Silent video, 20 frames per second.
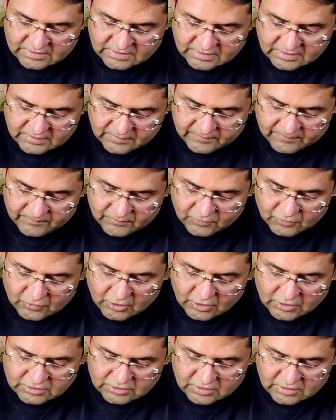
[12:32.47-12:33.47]
causing
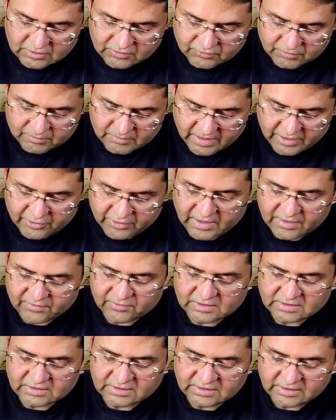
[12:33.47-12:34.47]
loss of
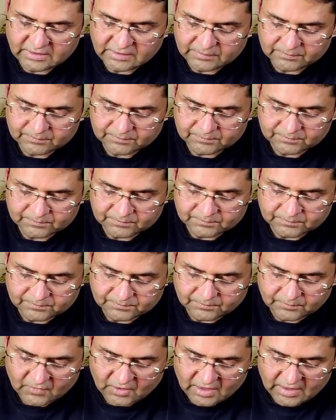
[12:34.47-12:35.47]
biodiversity
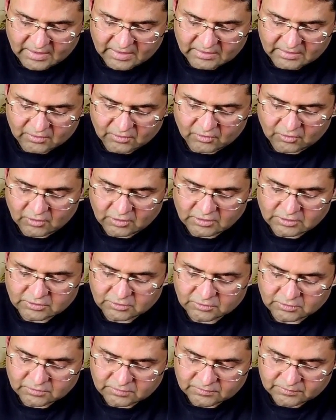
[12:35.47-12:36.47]
and
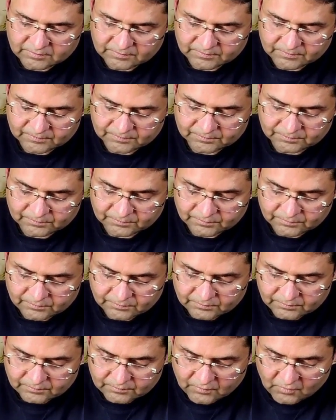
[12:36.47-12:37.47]
also
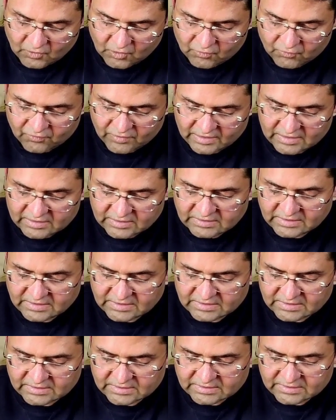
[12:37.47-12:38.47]

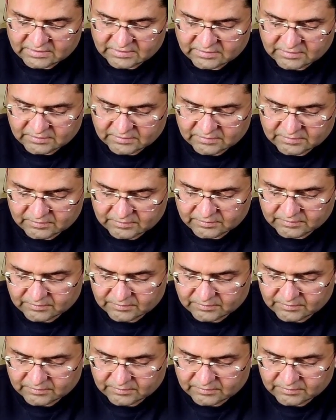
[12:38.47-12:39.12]
weather changes.